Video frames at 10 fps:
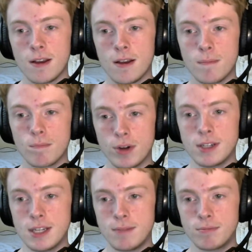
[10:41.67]
Brit
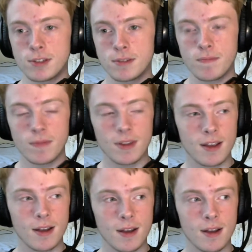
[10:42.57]
teams.
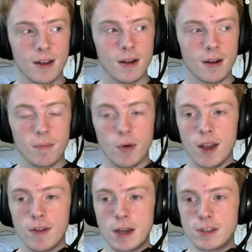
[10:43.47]
But we have
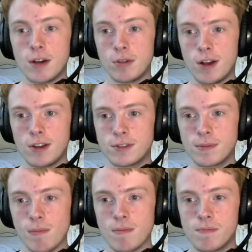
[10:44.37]
ex-Outlaws.
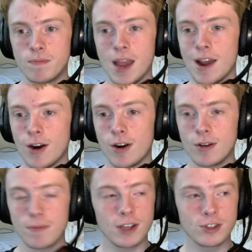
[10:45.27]
They are
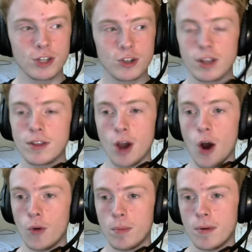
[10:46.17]
essentially the
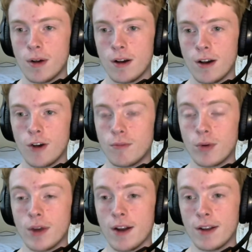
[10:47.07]
hope of
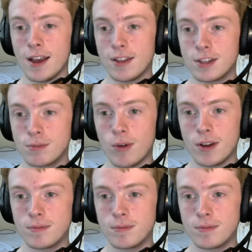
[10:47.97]
Bulgaria at this point.